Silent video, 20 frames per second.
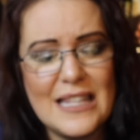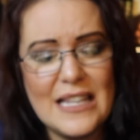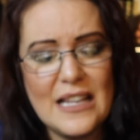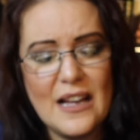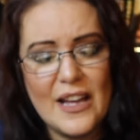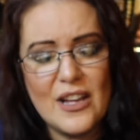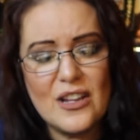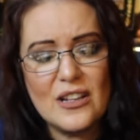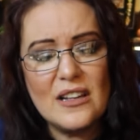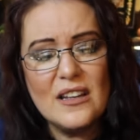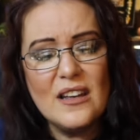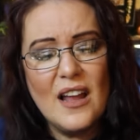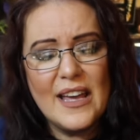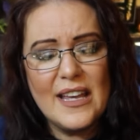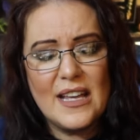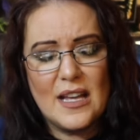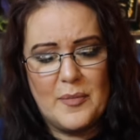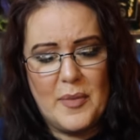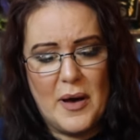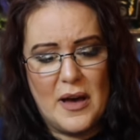think I could
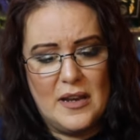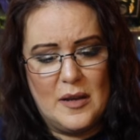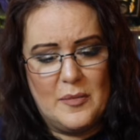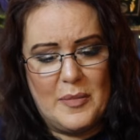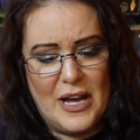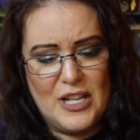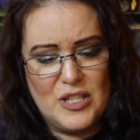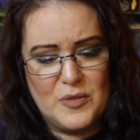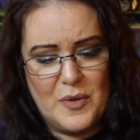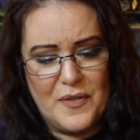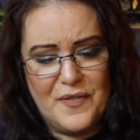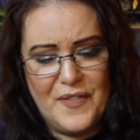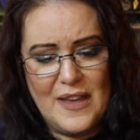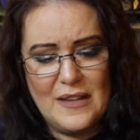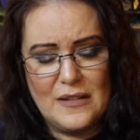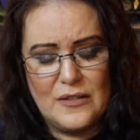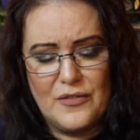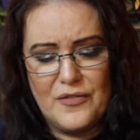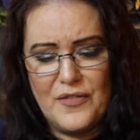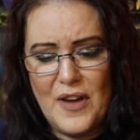like a button badge, but
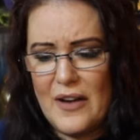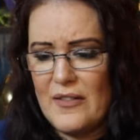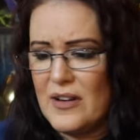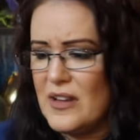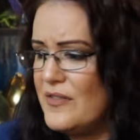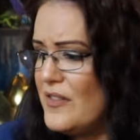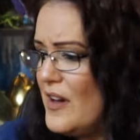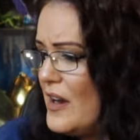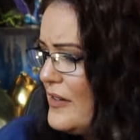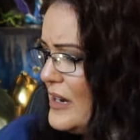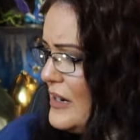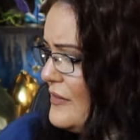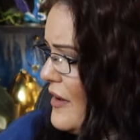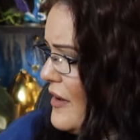that's very, very,